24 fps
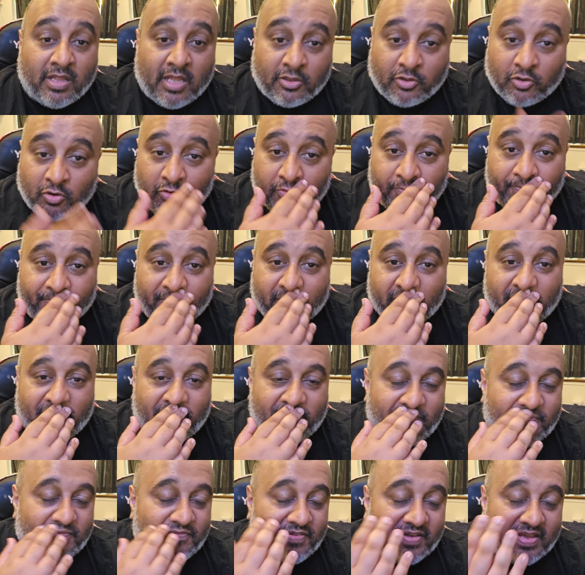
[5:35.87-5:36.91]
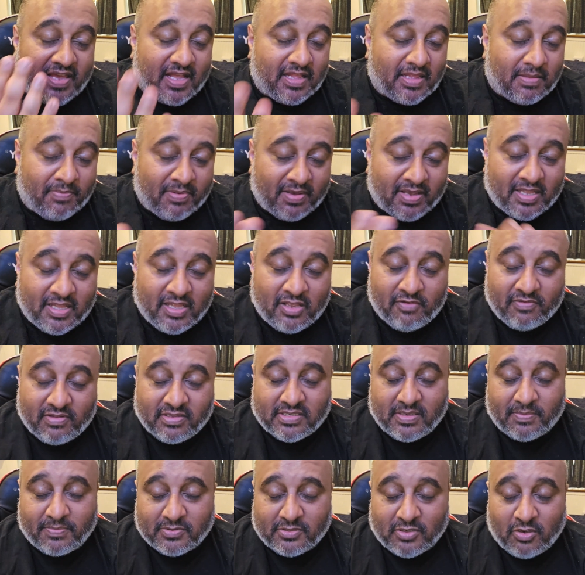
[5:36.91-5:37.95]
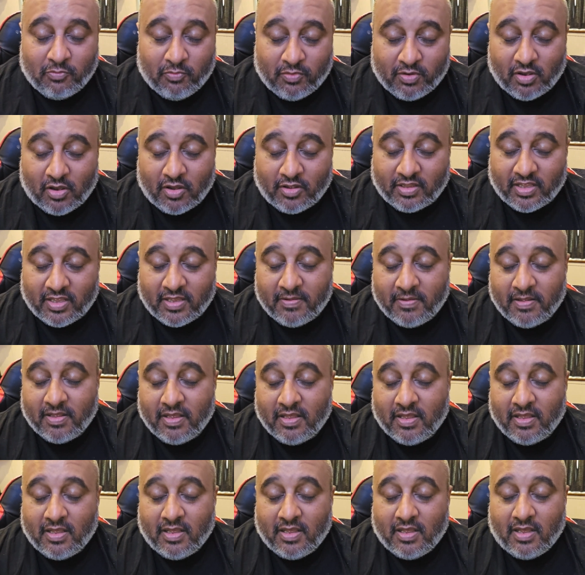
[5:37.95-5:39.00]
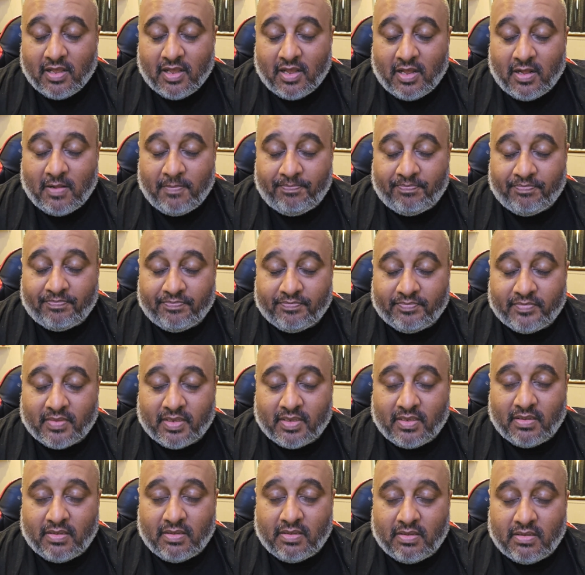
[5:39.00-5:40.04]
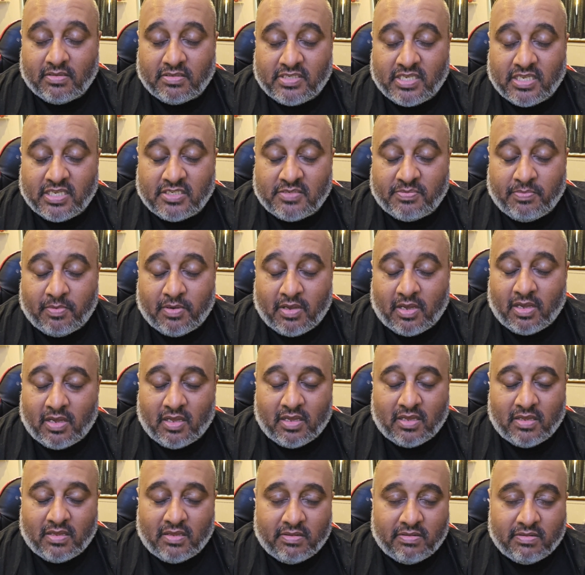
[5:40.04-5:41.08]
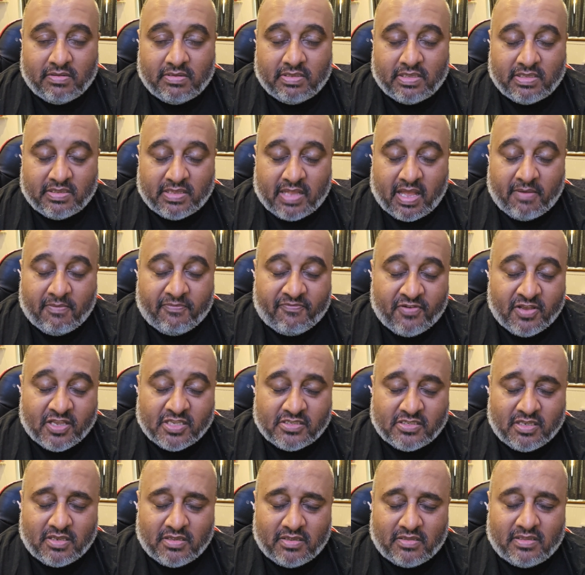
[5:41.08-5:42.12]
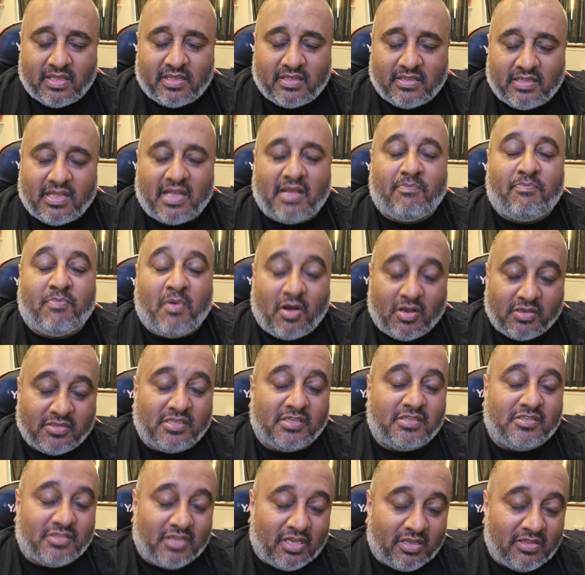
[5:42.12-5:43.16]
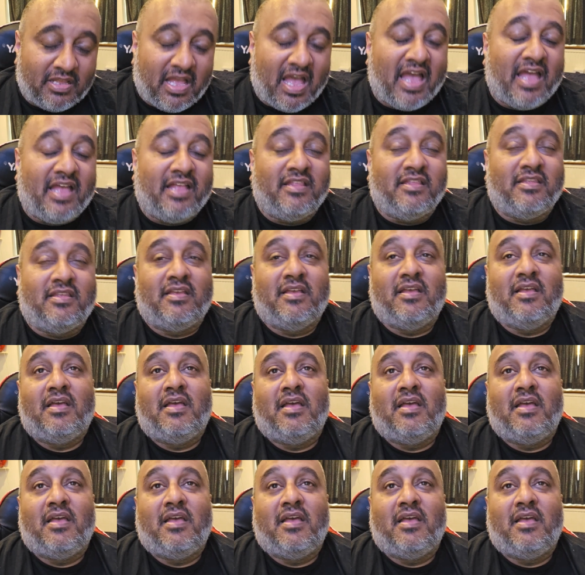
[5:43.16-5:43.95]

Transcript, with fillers: And I do forget the beginning of this episode regarding um, Sea uh, that first that, bastard son and